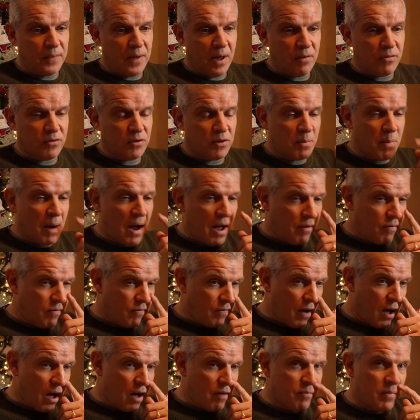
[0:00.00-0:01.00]
after about
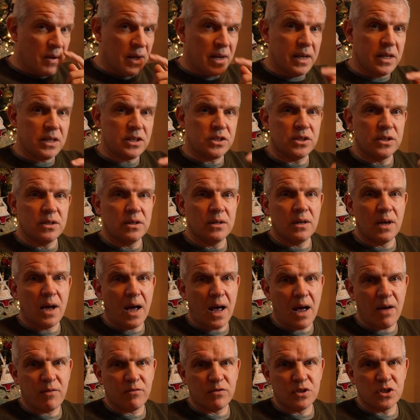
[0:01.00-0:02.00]
5 minutes, and I
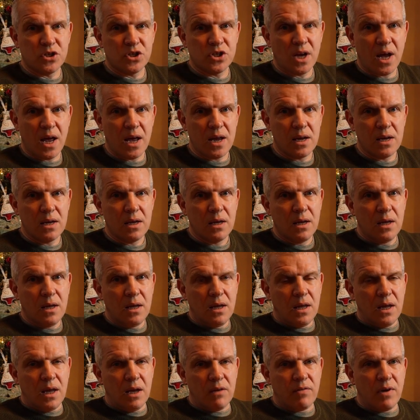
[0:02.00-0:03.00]
have to say,
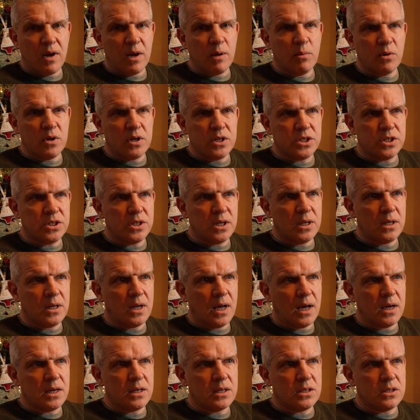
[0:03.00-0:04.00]
if anybody's seen
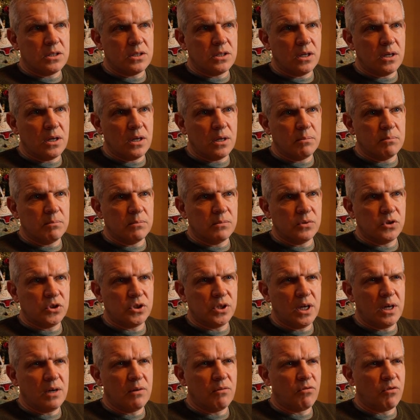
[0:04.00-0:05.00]
that
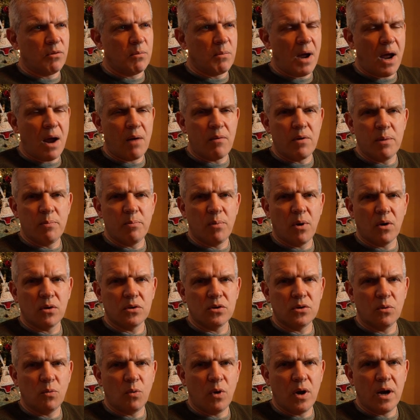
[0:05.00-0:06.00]
scene from Harry
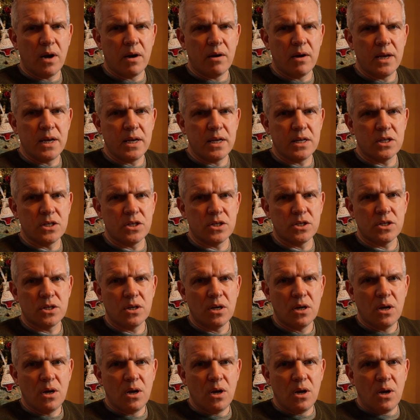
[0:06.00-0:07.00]
Potter where his
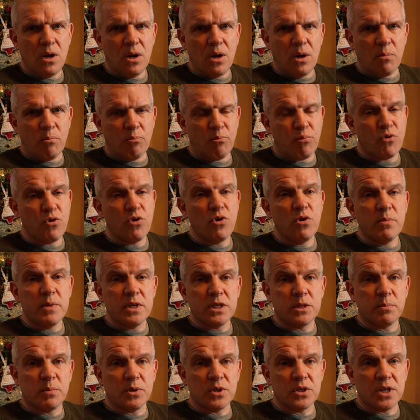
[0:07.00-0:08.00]
broom
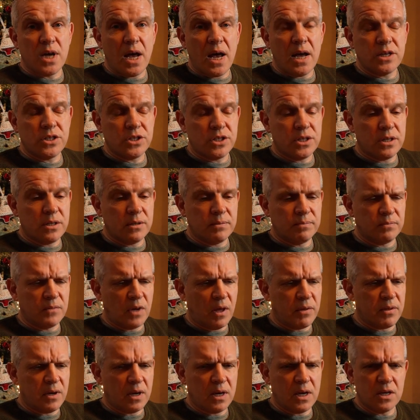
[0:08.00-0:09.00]
is possessed,
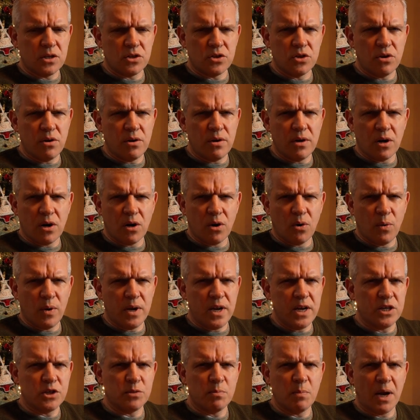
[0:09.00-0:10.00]
I think it's during a
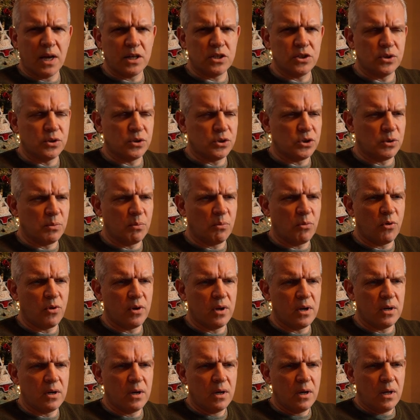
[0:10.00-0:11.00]
Quidditch match or
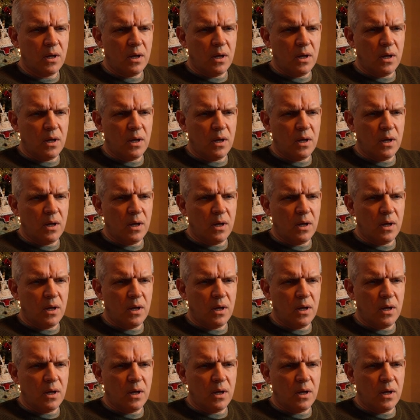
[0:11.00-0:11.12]
something.